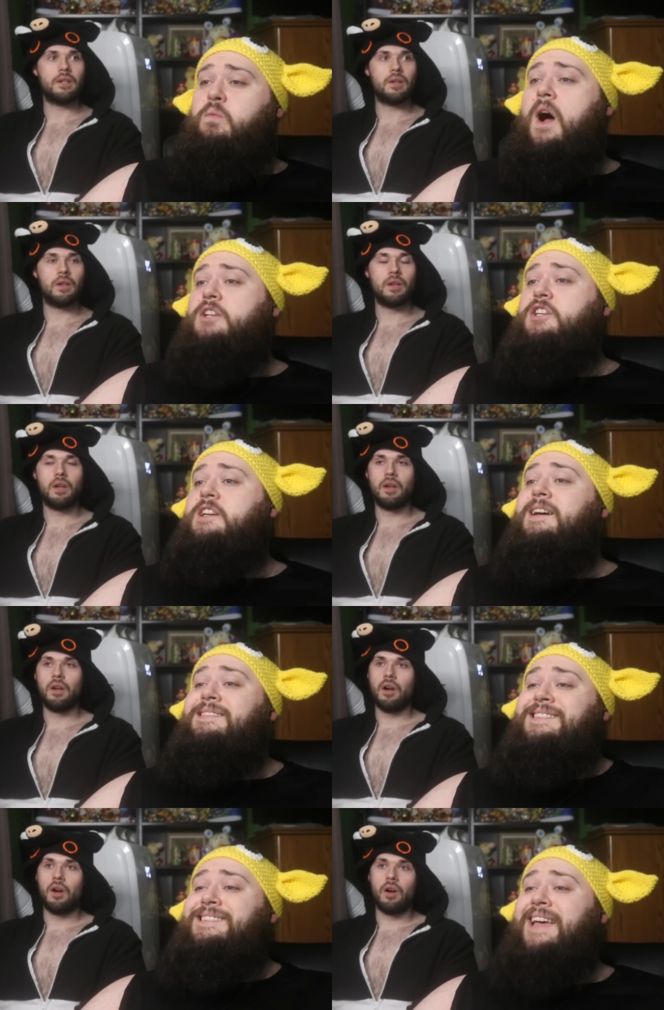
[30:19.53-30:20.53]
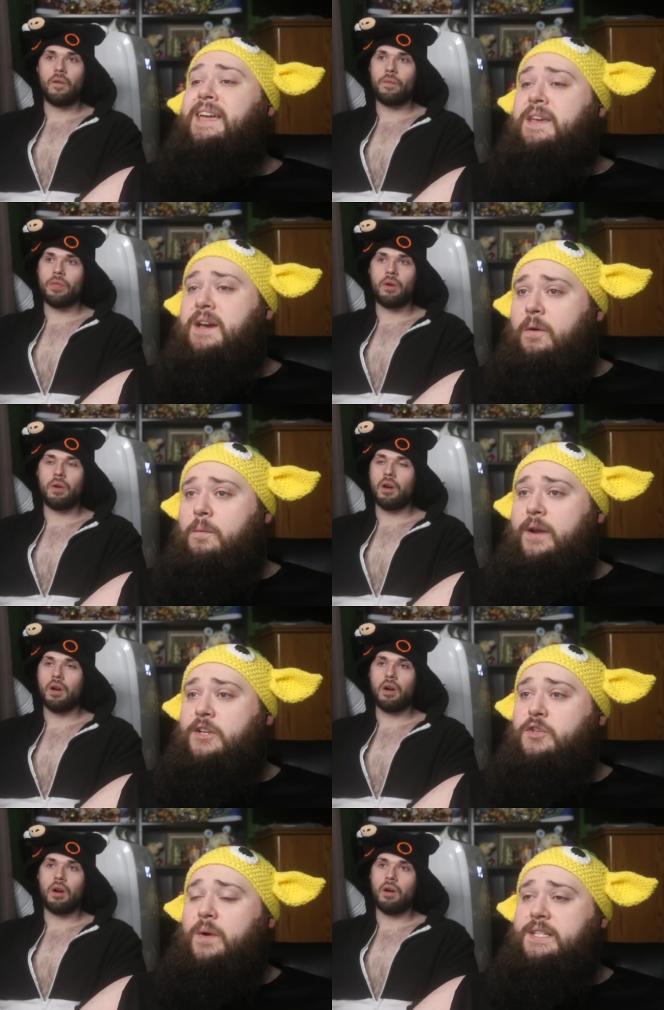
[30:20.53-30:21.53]
Speaker 1: watching Psycho,
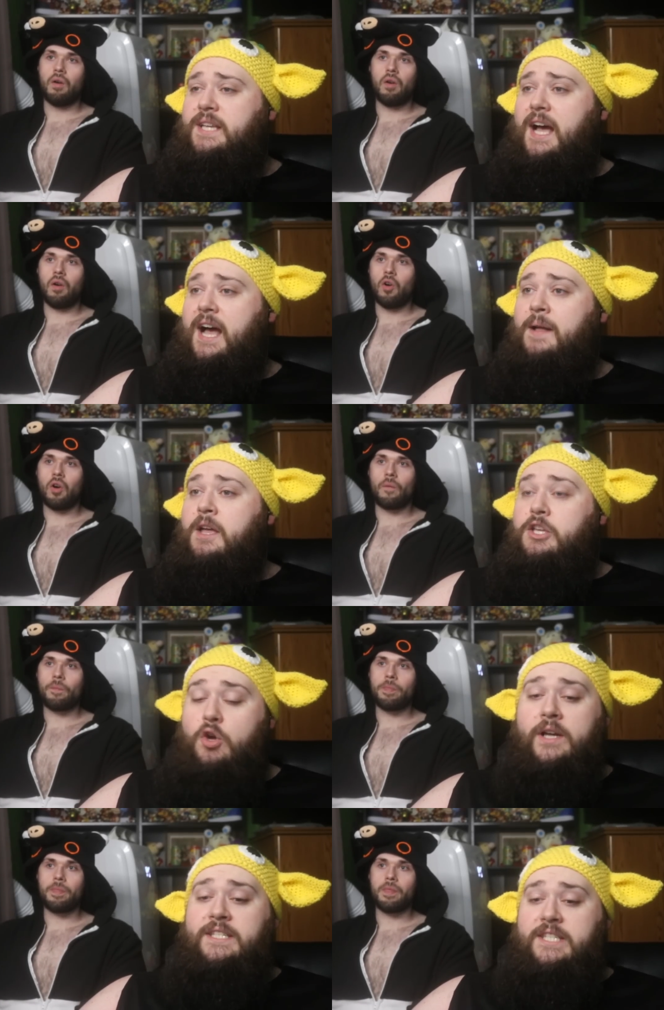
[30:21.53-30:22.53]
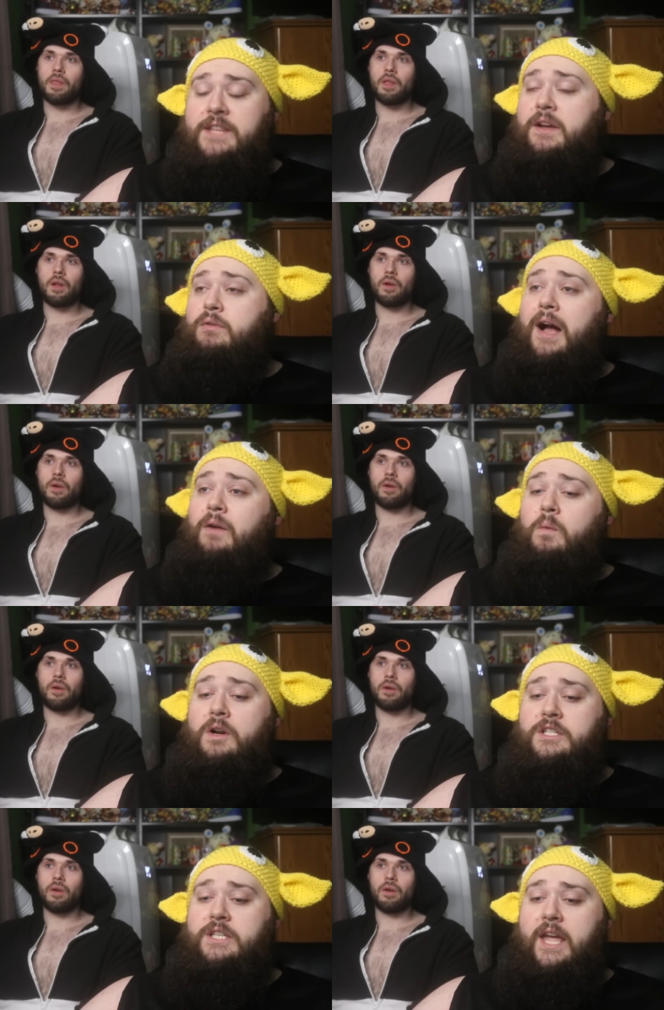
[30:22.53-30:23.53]
which was uh, you could see the
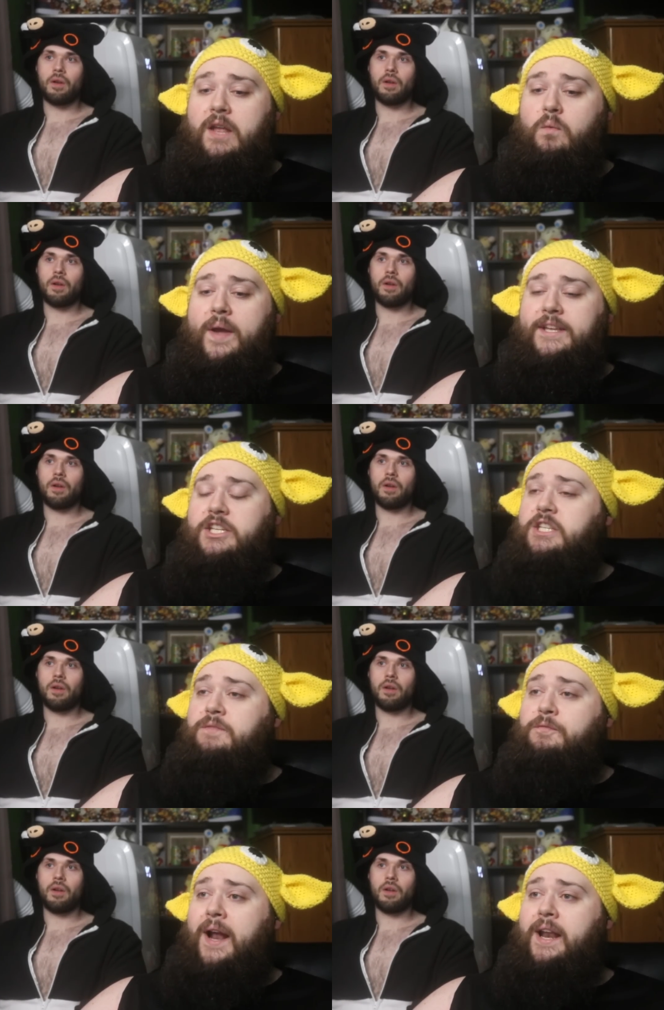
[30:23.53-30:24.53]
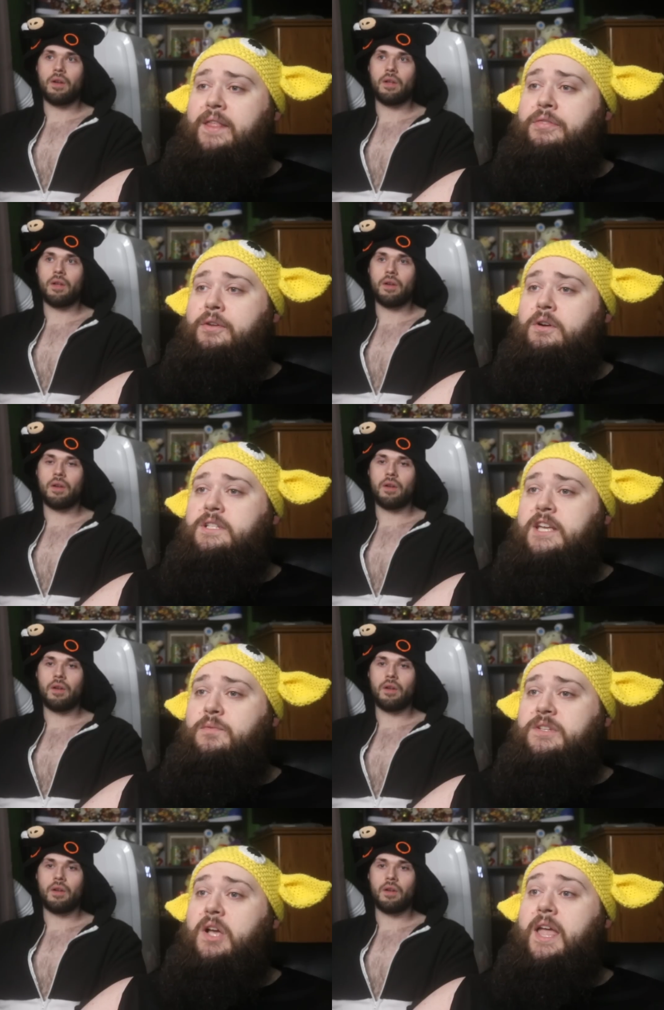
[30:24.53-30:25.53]
groundworks in which Friday the
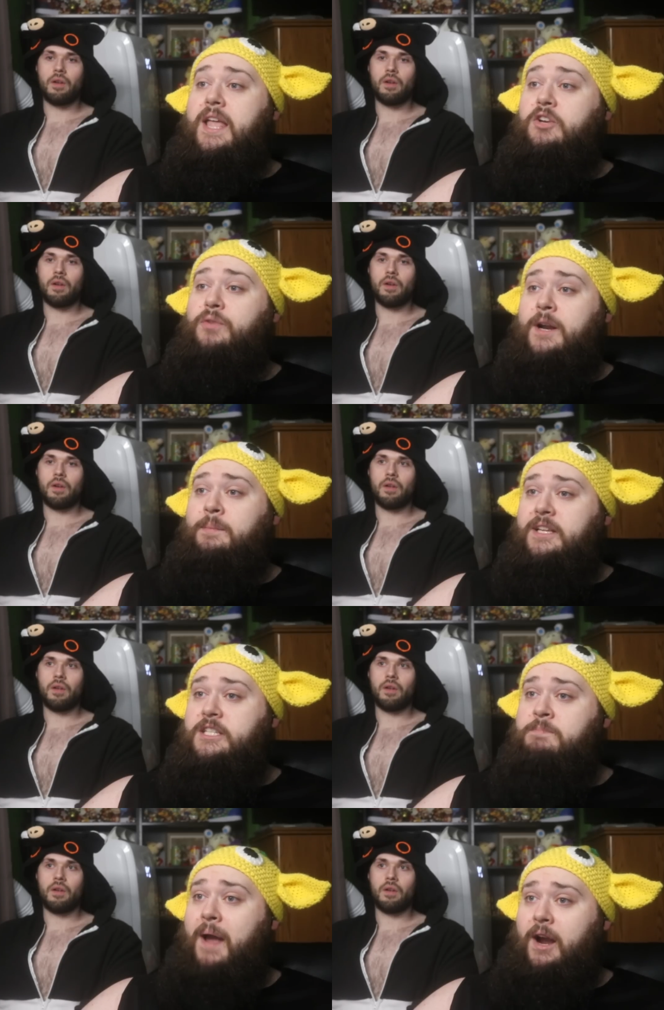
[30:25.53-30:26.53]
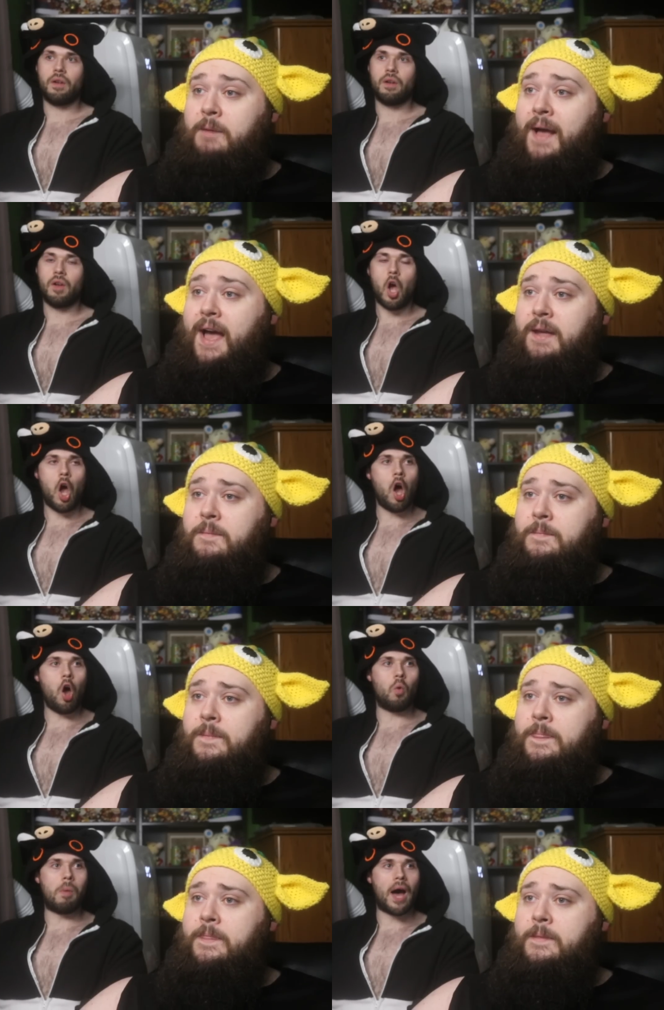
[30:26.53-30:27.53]
Thirteenth was incredibly inspired by.
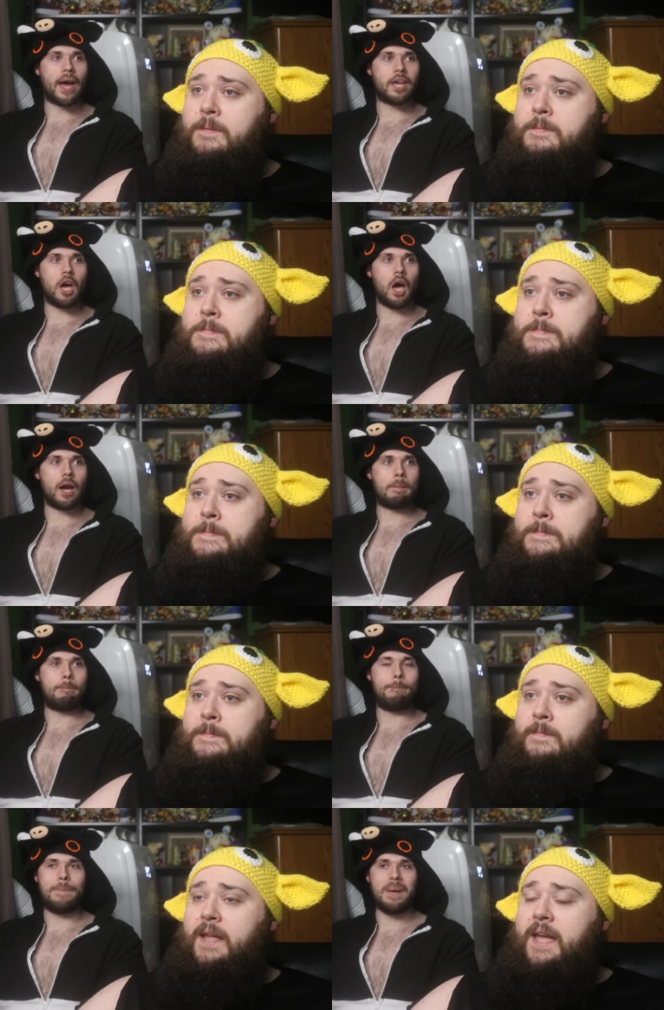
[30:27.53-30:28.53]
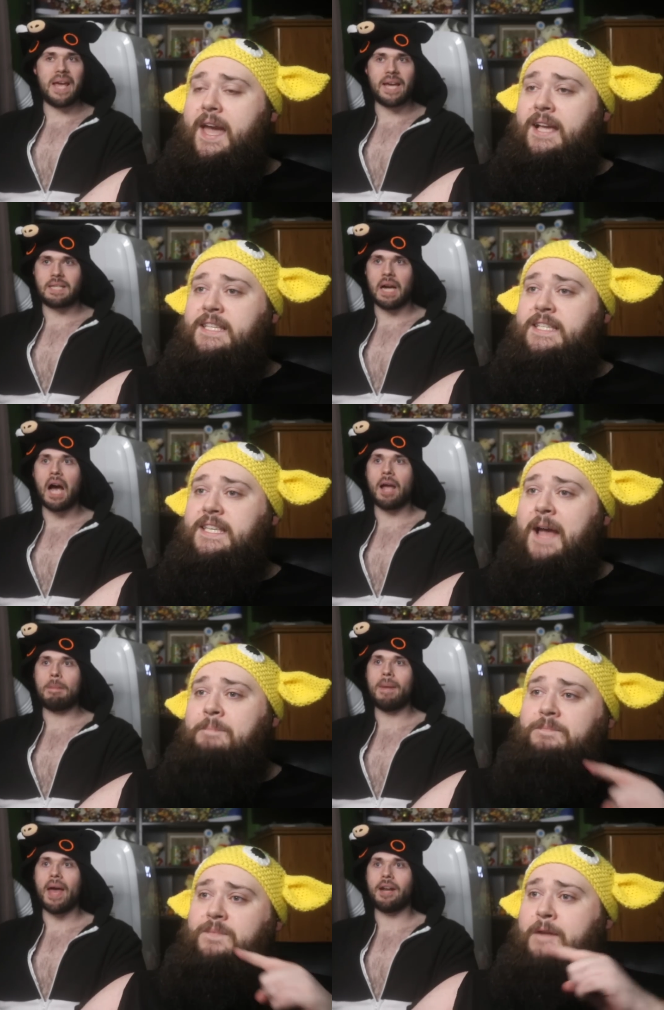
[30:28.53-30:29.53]
Oh my God, big Except
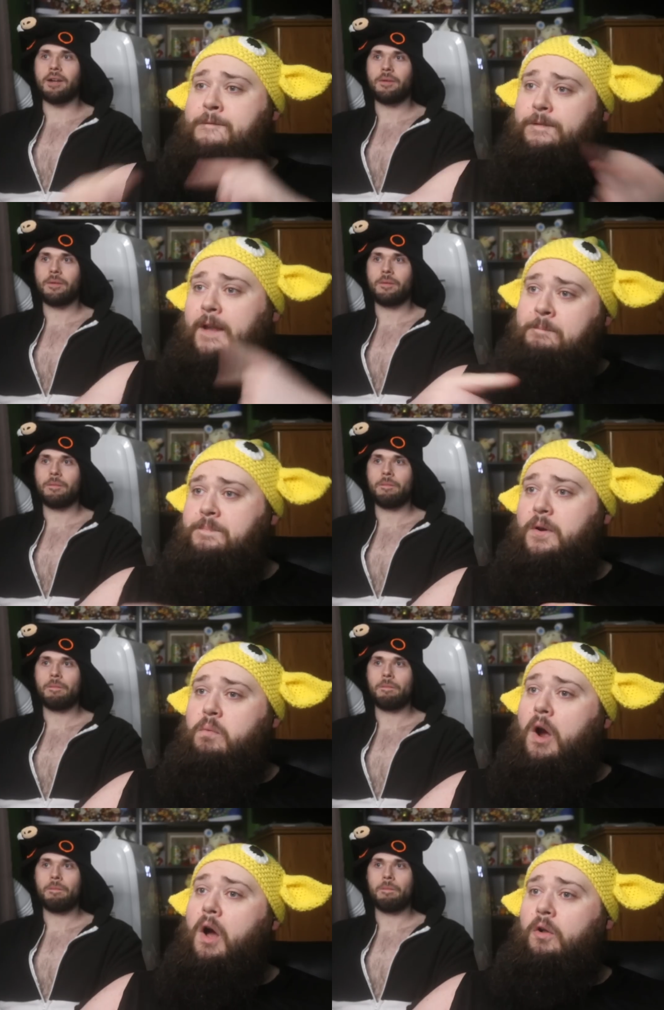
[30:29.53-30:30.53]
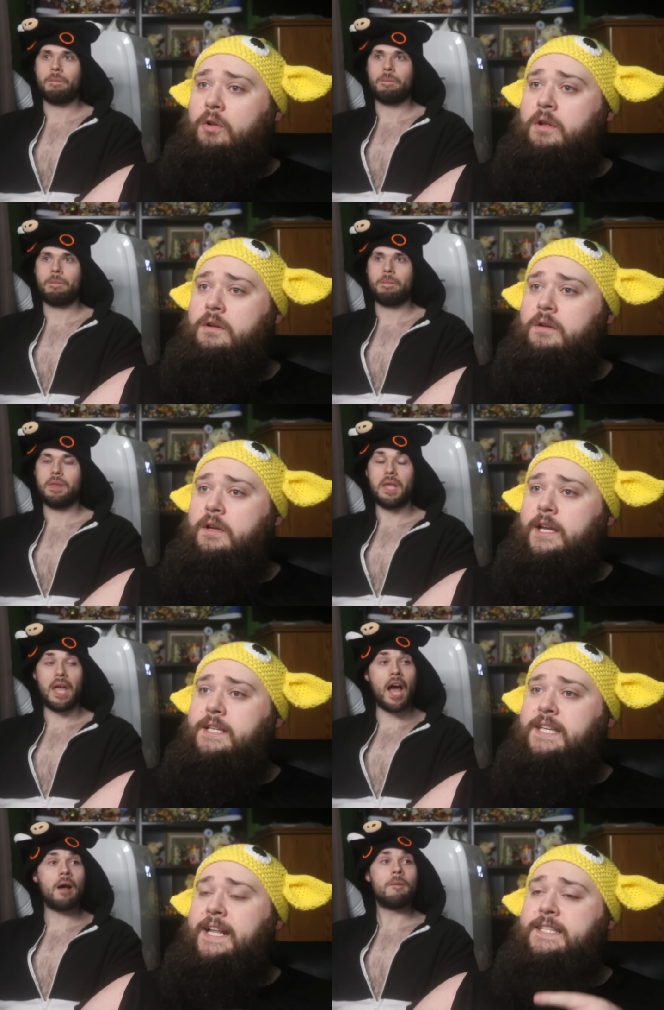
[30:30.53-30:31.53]
time! Except they flipped the role. Yeah.
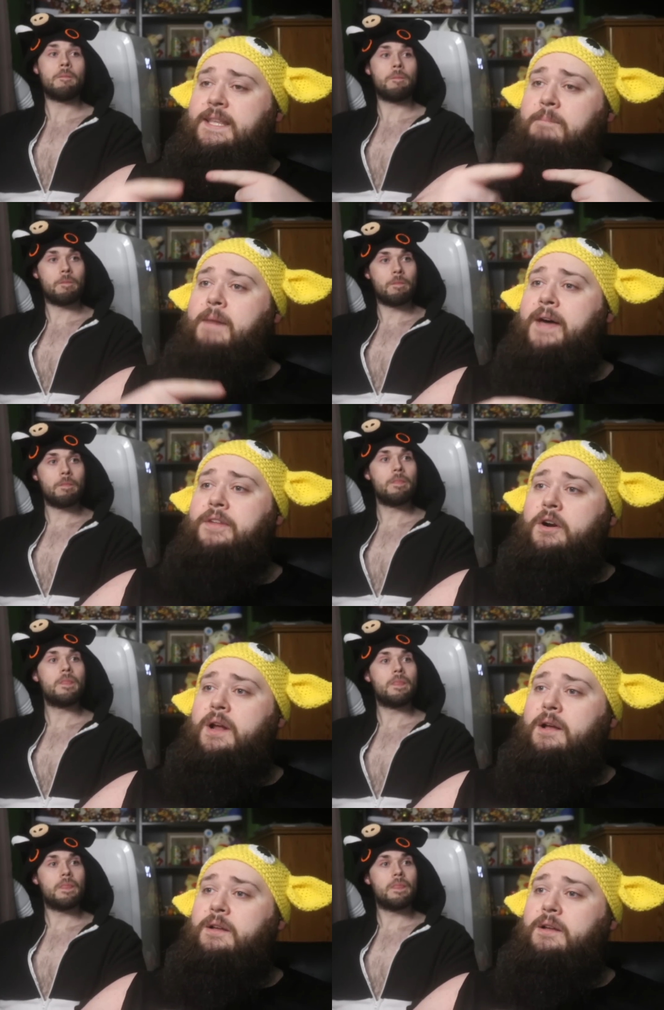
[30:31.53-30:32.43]
Instead, it's the mother.